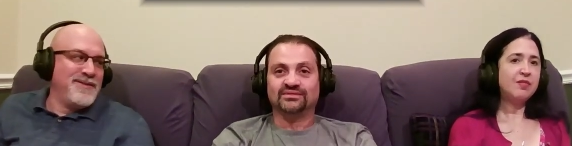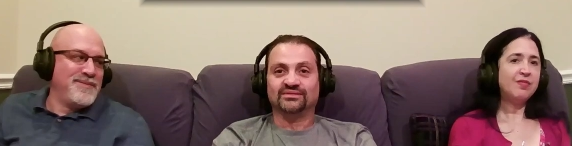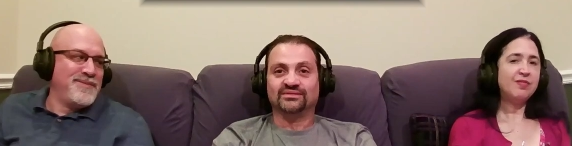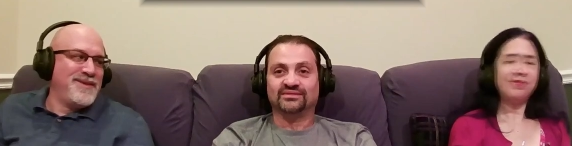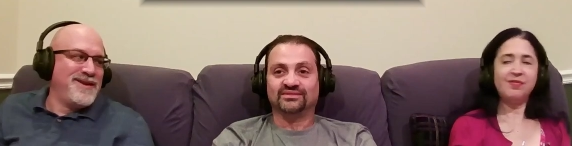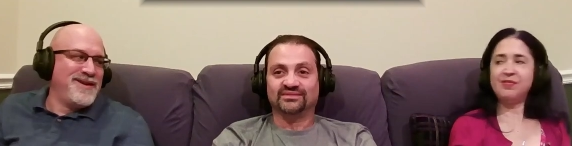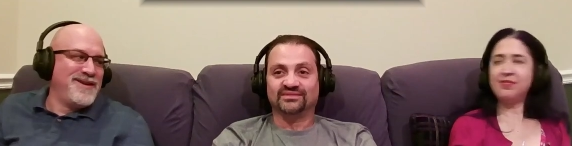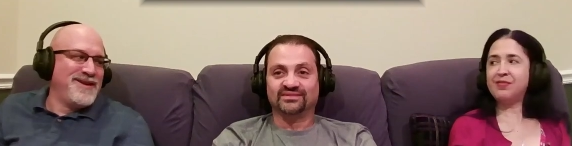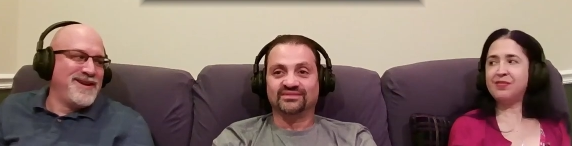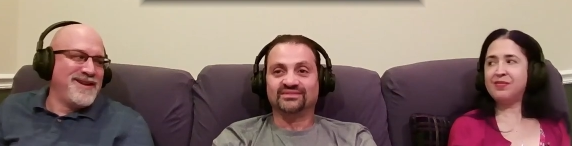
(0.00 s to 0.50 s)

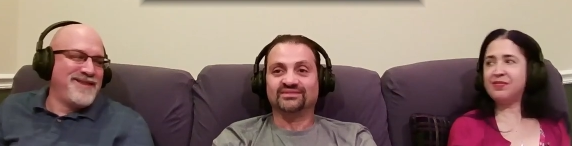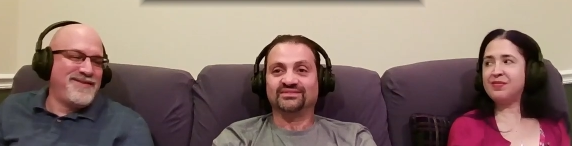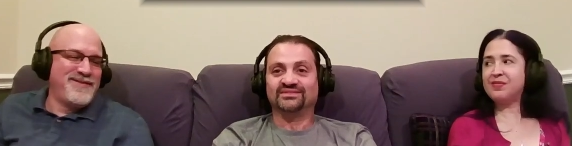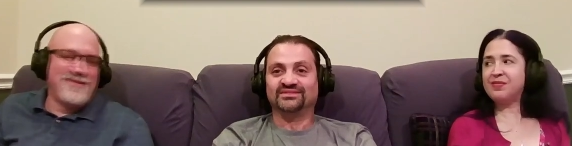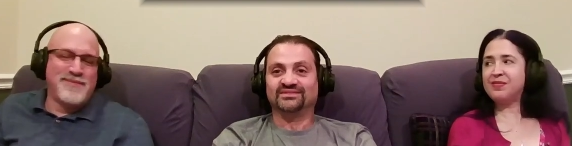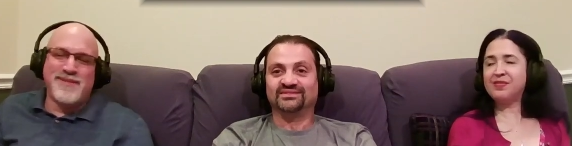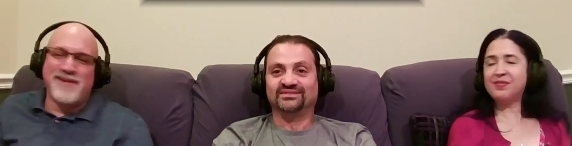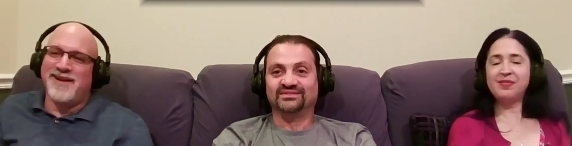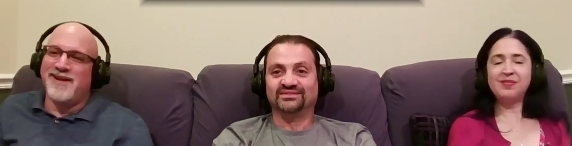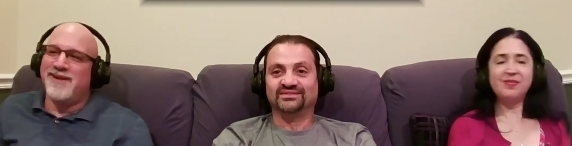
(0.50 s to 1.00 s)
Speaker 1: you have
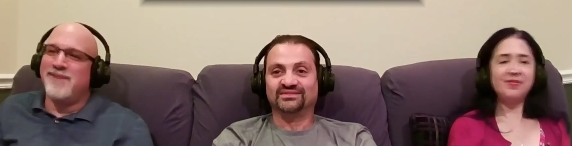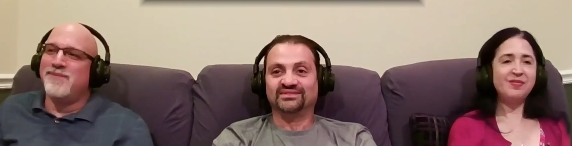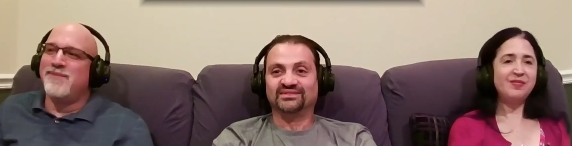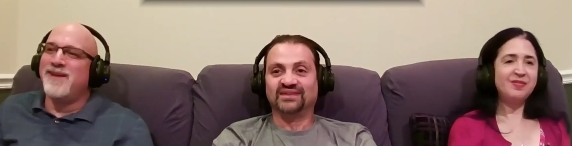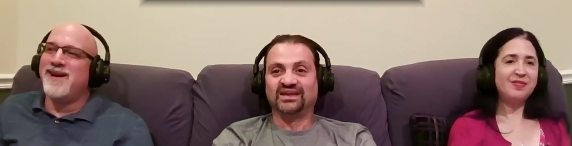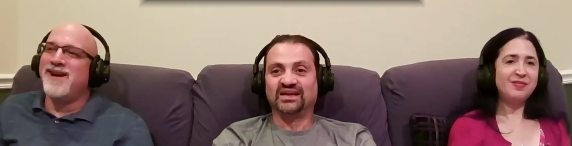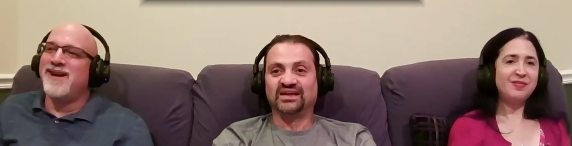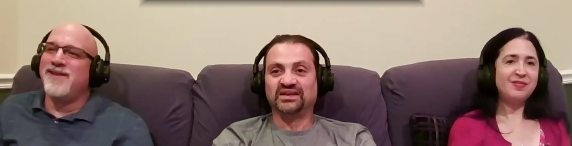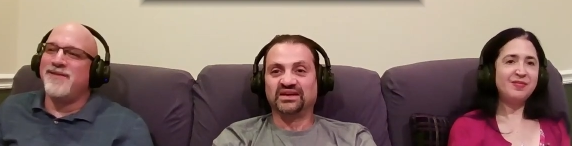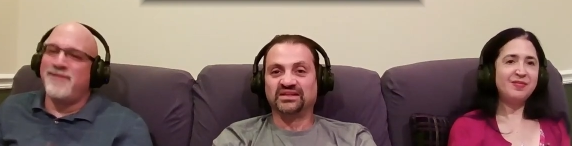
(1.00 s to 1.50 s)
to mail it
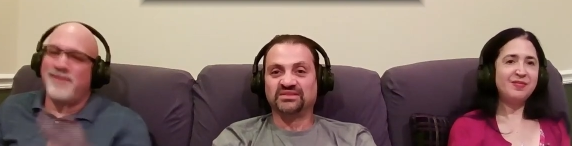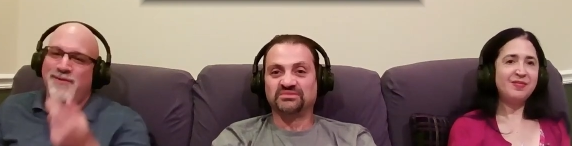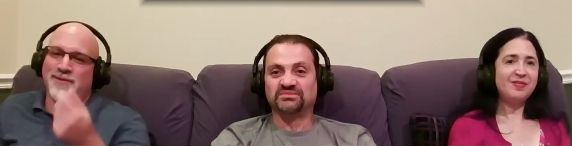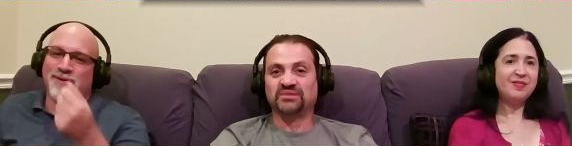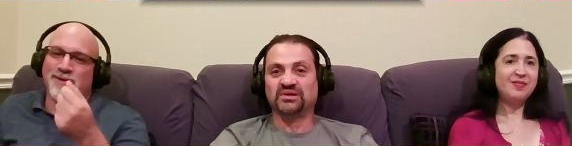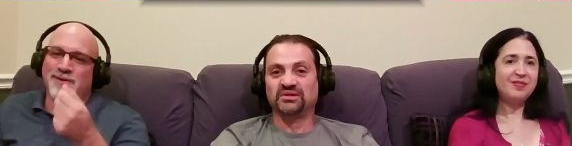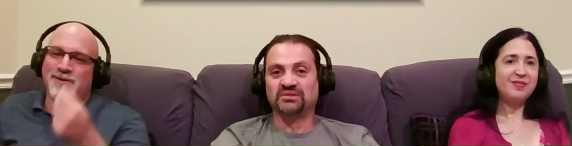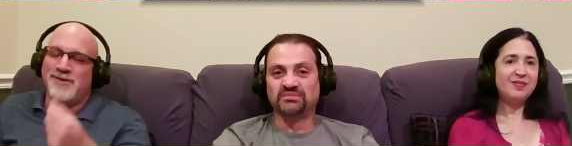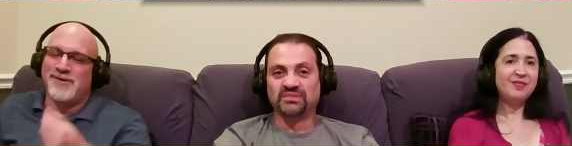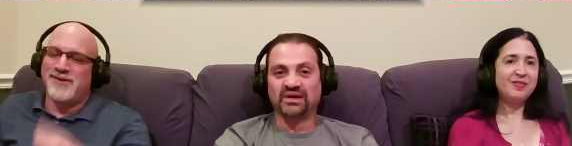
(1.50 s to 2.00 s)
back. Yeah, you have to
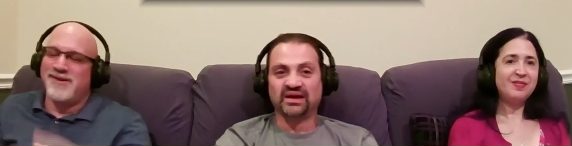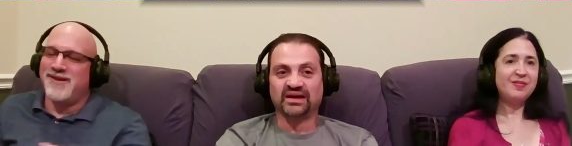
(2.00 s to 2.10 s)
mail it